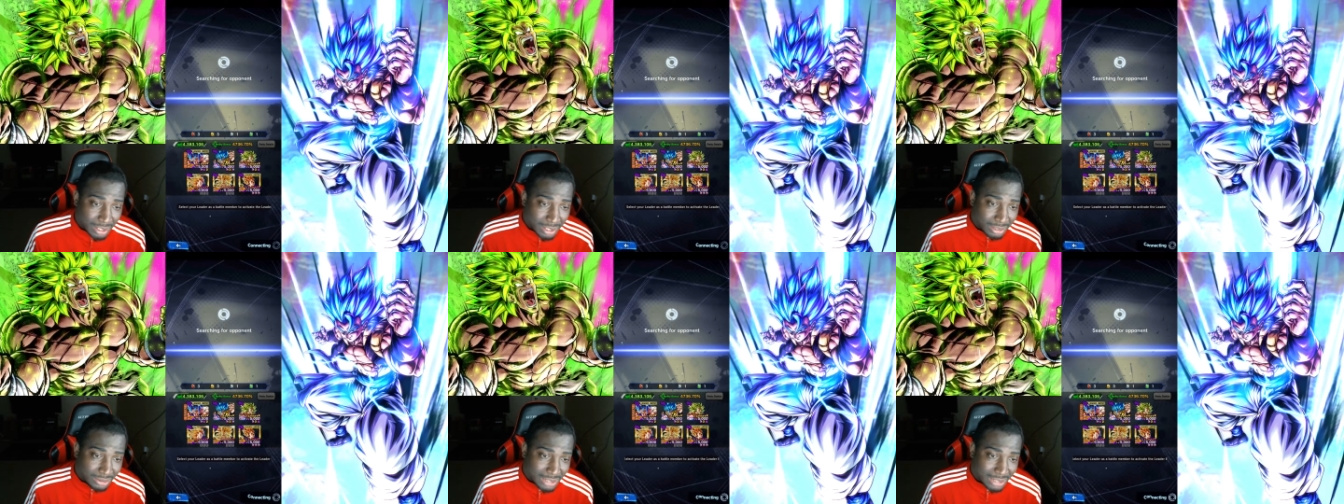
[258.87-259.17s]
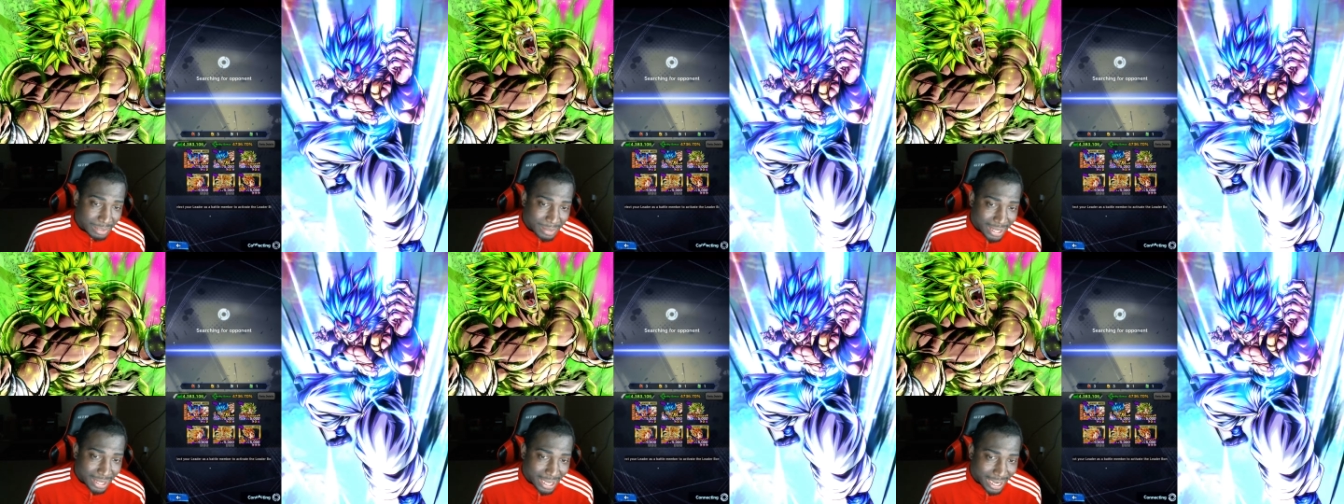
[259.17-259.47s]
because they
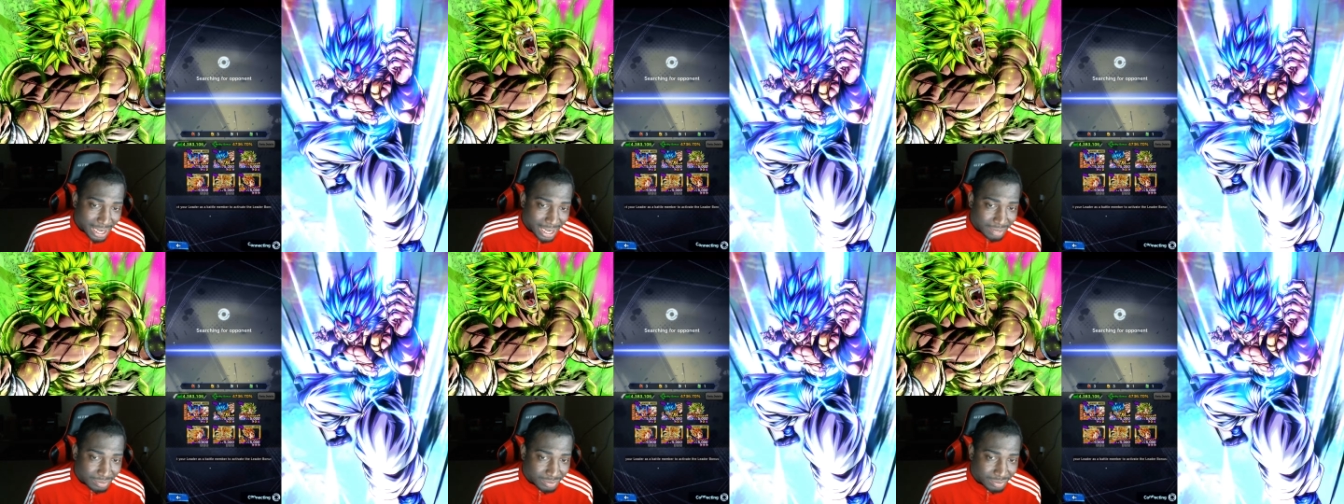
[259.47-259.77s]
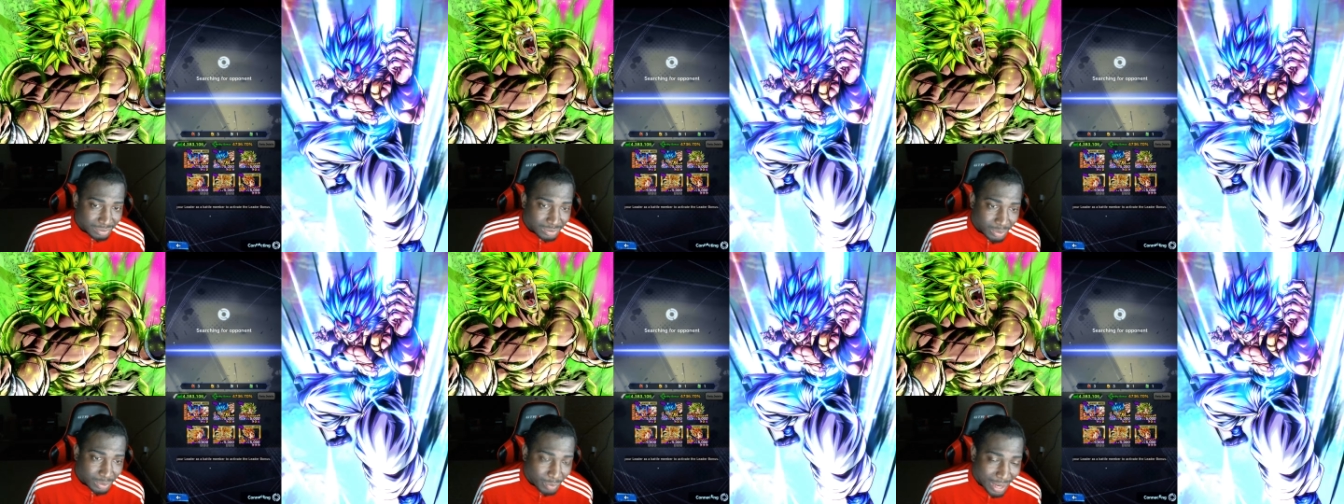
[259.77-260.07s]
may not have
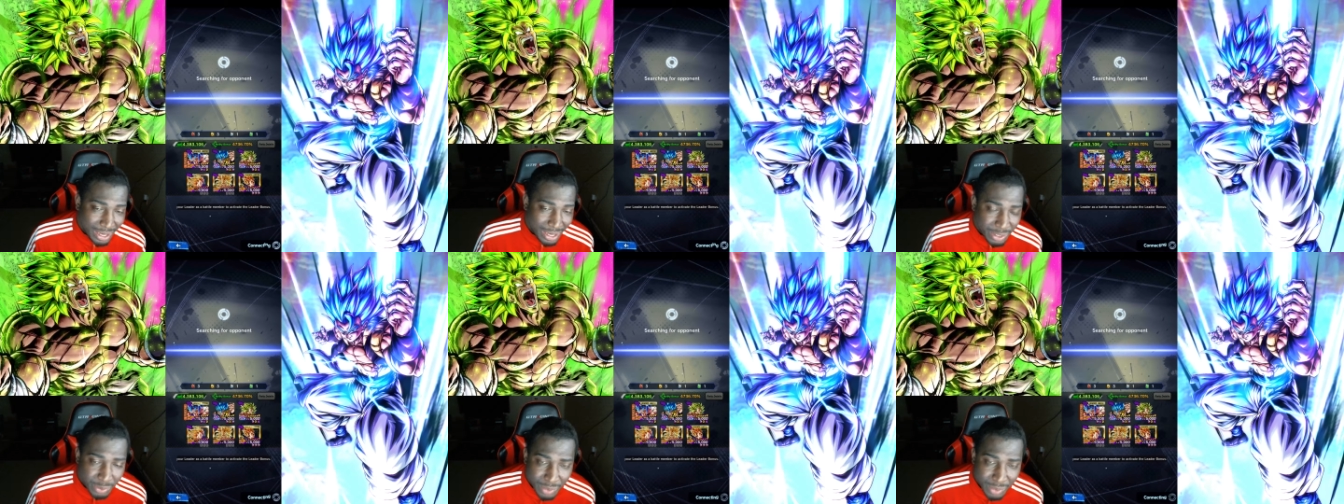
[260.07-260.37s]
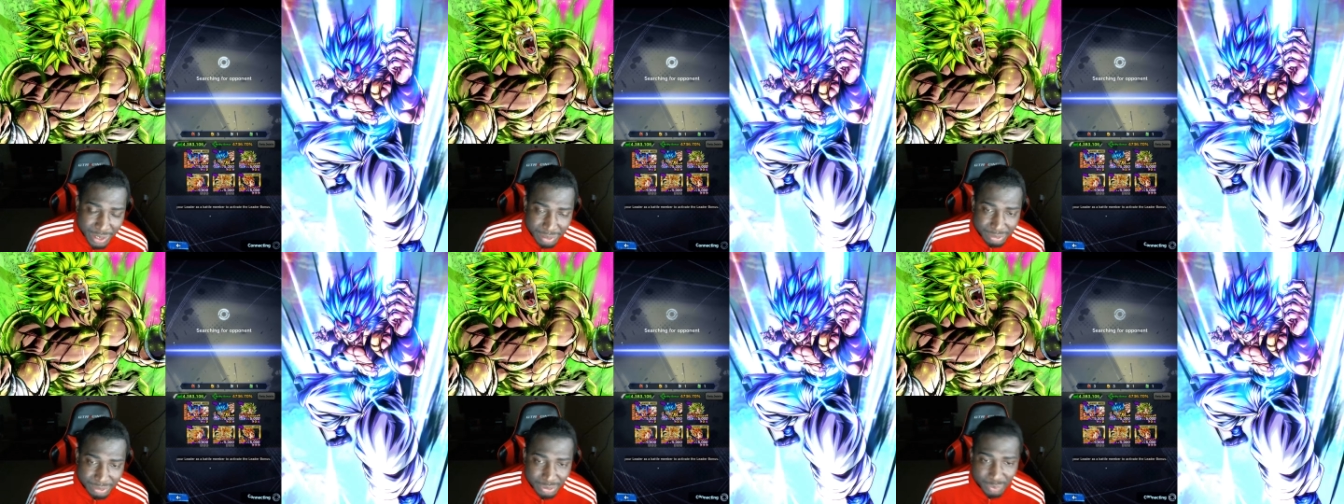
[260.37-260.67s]
the right
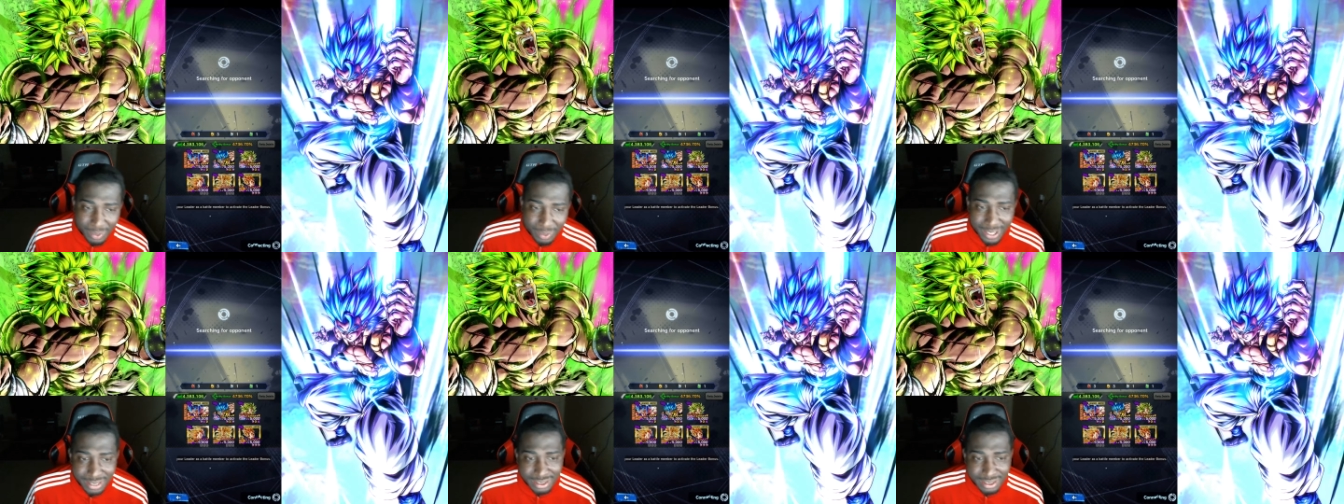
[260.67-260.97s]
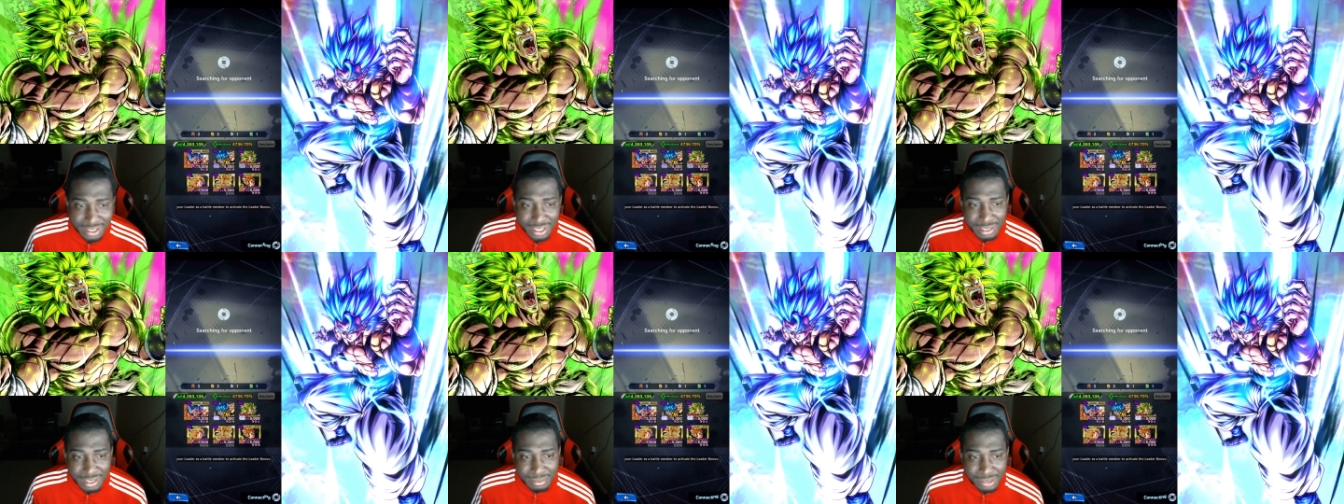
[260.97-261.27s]
equips, the right
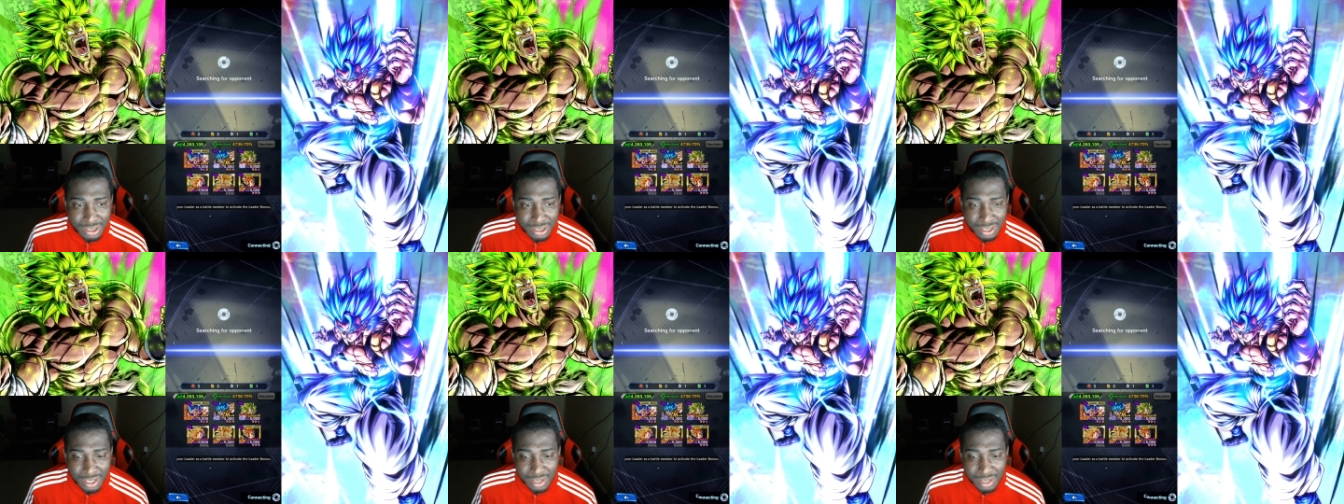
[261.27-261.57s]
teams.